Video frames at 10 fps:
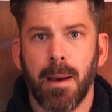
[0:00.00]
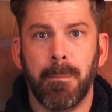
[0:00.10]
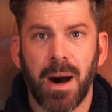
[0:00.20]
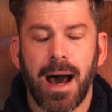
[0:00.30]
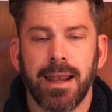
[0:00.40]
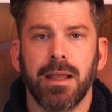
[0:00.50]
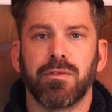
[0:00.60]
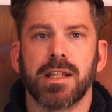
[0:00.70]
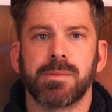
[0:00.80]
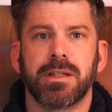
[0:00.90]
but if
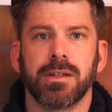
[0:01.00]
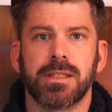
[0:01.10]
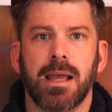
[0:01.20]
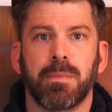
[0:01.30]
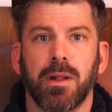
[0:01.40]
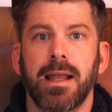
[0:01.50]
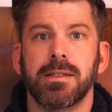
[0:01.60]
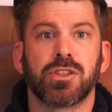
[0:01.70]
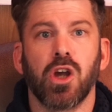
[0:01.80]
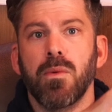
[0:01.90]
that's because they played
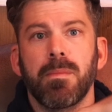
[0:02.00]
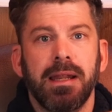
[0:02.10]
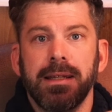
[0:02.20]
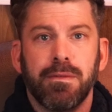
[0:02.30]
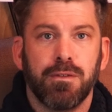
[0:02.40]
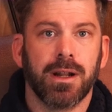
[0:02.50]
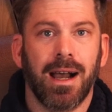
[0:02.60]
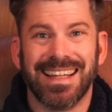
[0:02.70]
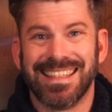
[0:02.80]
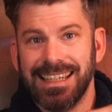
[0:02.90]
so many different
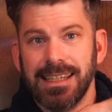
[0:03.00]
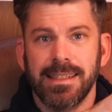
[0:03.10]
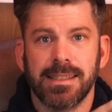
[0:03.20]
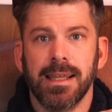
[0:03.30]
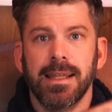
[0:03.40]
ideas